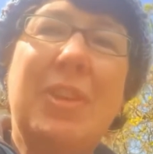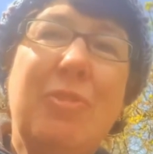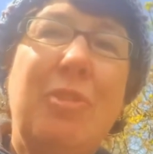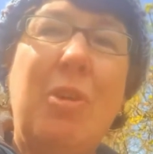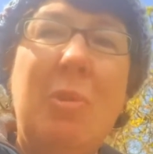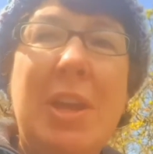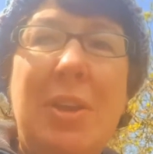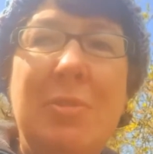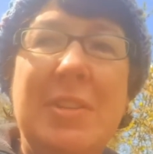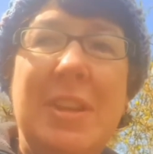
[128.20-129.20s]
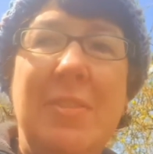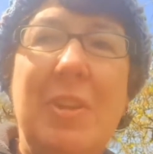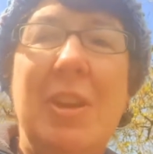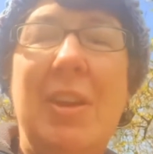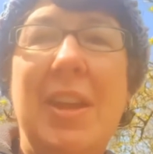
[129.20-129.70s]
this roller coaster,
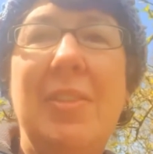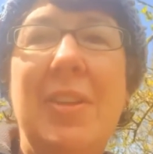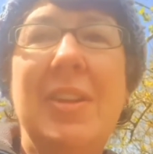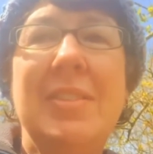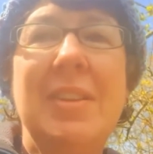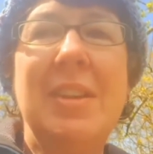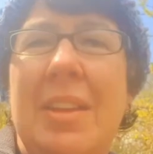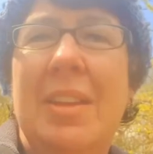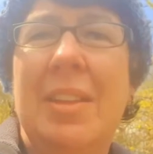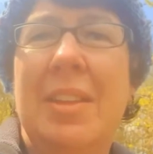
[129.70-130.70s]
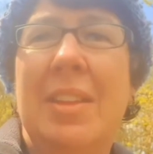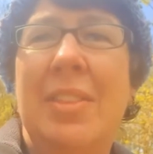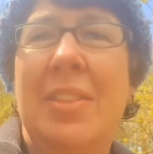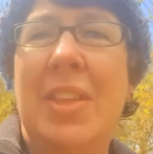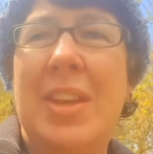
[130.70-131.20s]
if you like, that
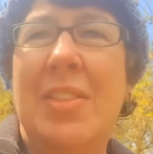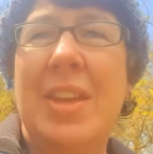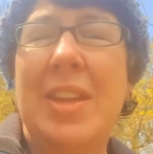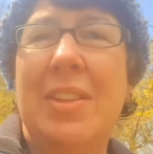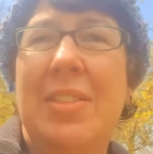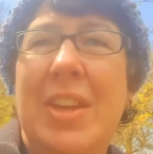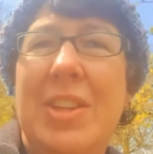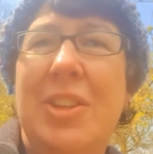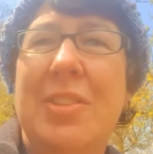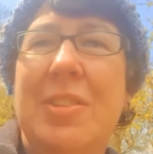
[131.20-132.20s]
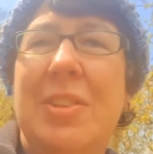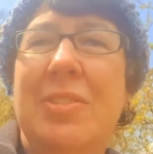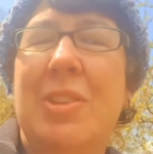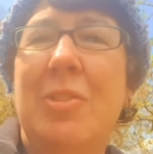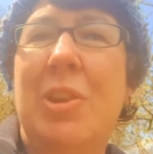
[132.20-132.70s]
they, they, they just
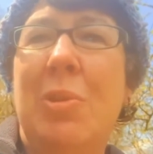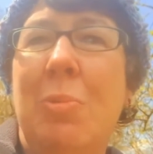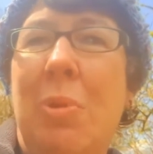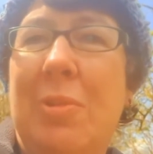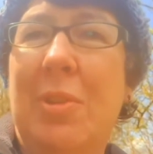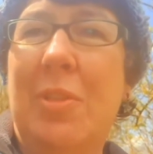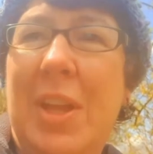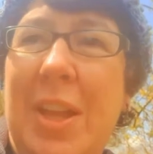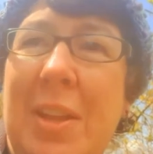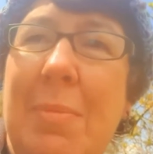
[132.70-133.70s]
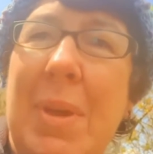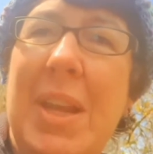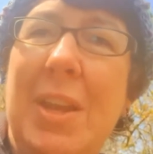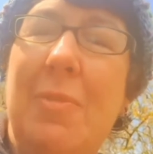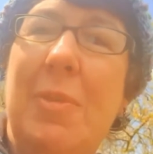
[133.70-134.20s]
don't know what to think.
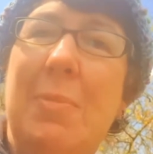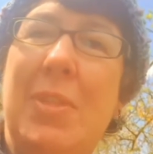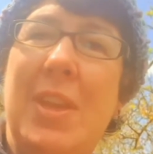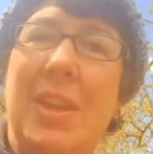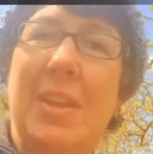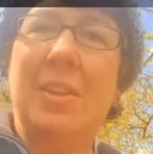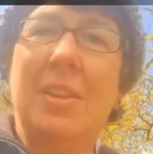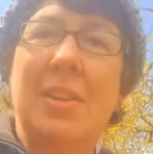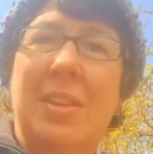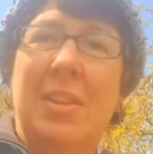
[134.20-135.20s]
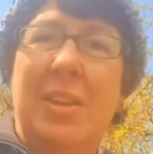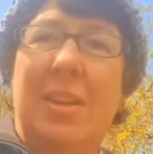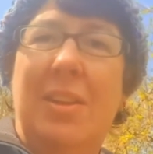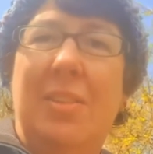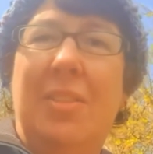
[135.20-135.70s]
Many of them think
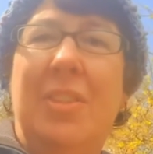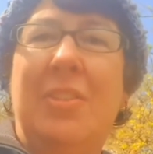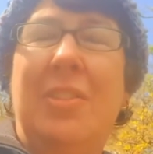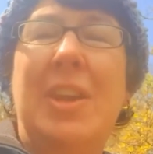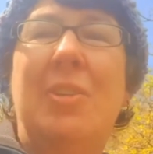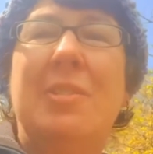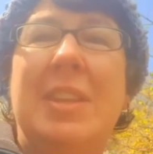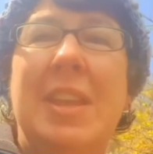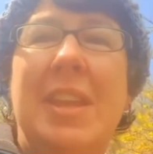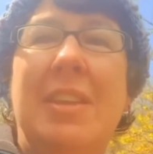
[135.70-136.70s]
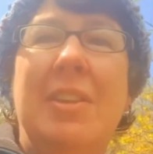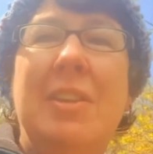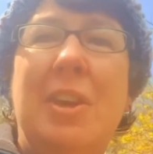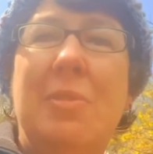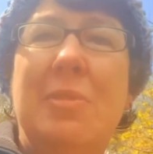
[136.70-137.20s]
uh, that they are seeing a
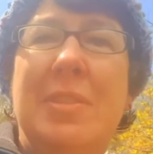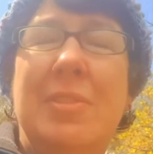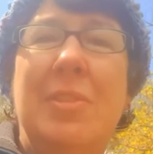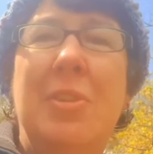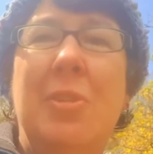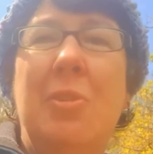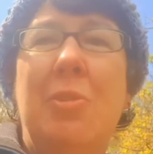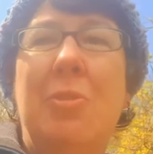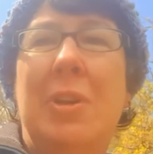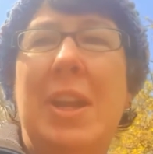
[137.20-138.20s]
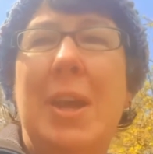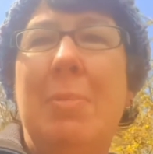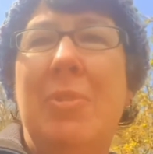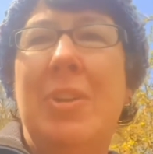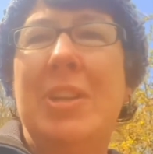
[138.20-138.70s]
ghost or an
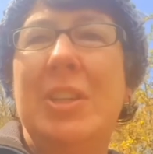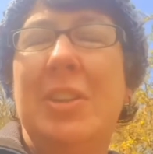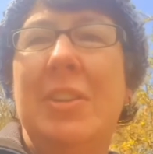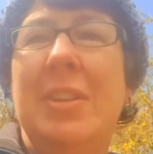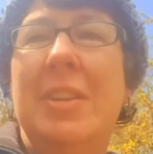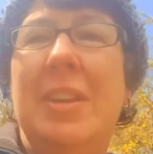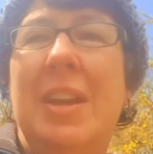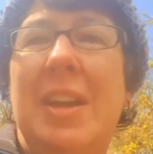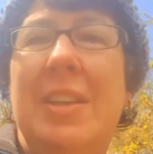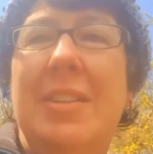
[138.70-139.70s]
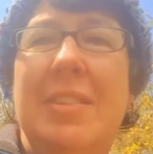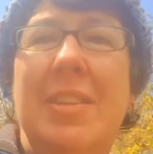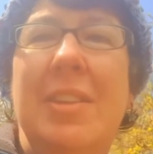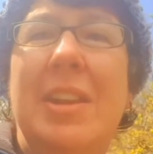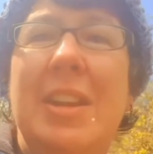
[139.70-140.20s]
apparition, and
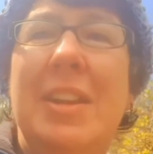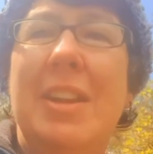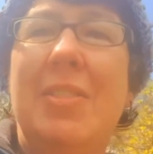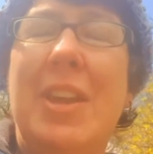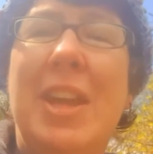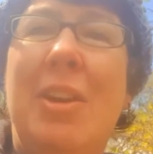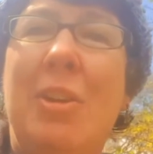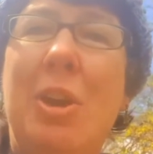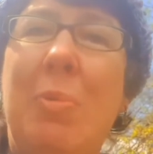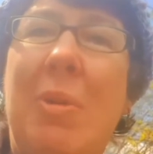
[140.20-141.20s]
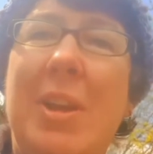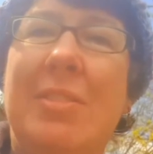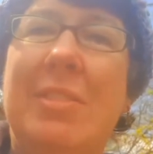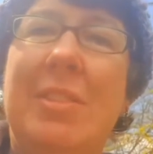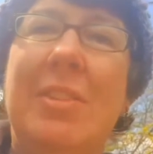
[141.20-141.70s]
uh, clearly they are
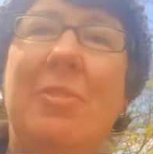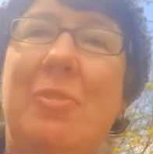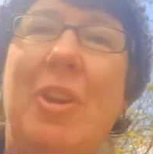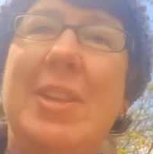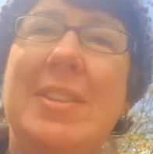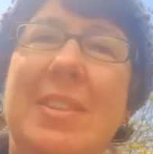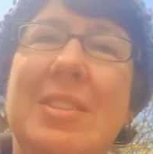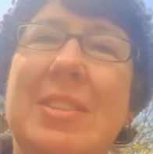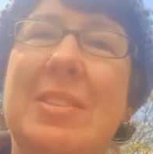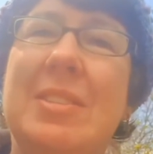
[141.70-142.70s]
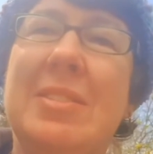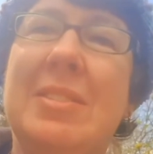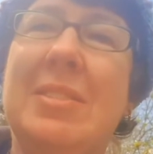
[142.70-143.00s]
quite frightened